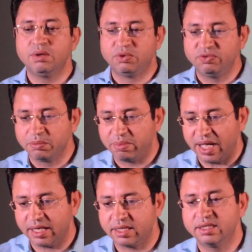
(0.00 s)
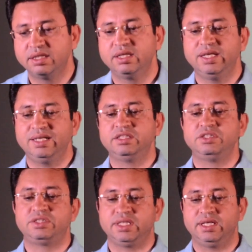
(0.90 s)
Moving back in
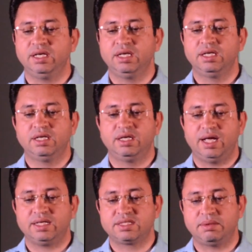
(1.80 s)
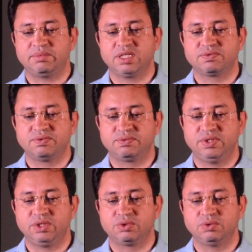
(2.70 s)
detail, and some things which we
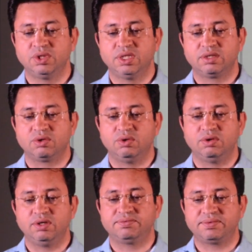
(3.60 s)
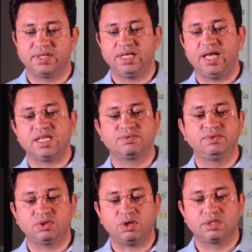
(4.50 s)
need to go in further, as
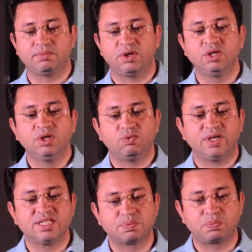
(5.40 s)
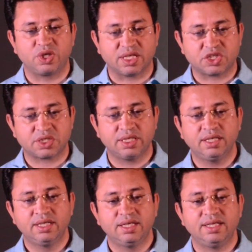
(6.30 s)
we talked about, what is production
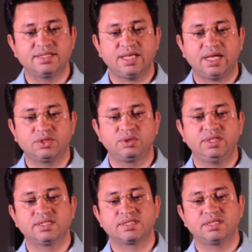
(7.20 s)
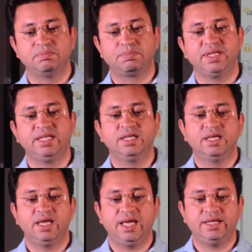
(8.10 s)
is actually simply
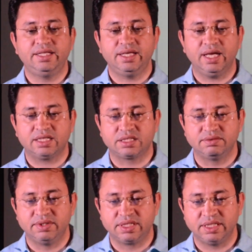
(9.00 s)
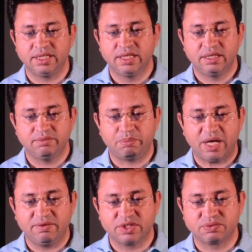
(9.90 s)
any activity
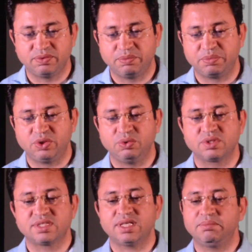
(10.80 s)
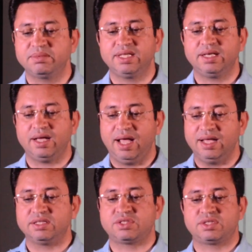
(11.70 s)
by which we produce something
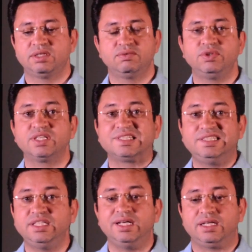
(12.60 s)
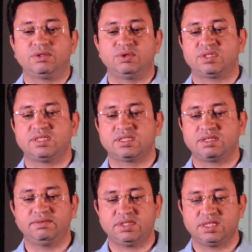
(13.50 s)
else. We create goods and
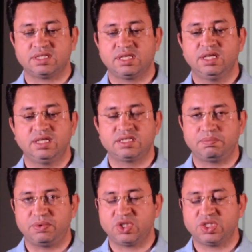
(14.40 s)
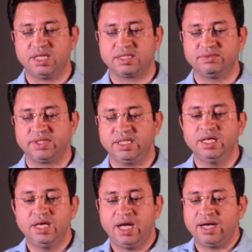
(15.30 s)
services is the production activity,
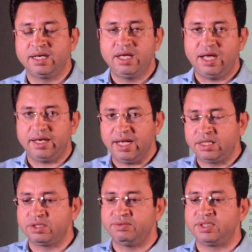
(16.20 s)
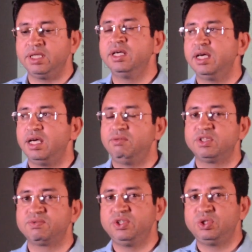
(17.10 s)
and an activity in
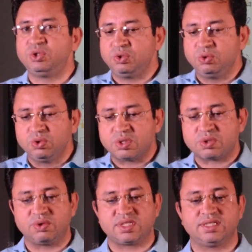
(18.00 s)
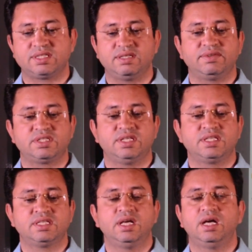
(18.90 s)
which we use goods and
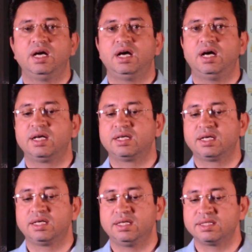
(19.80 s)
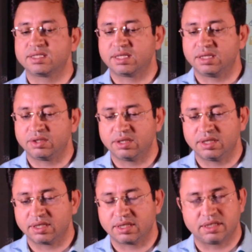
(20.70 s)
services is
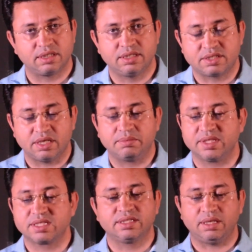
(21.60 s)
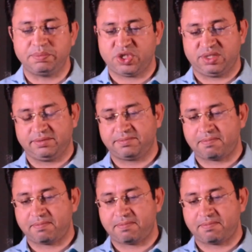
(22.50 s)
termed as consumption.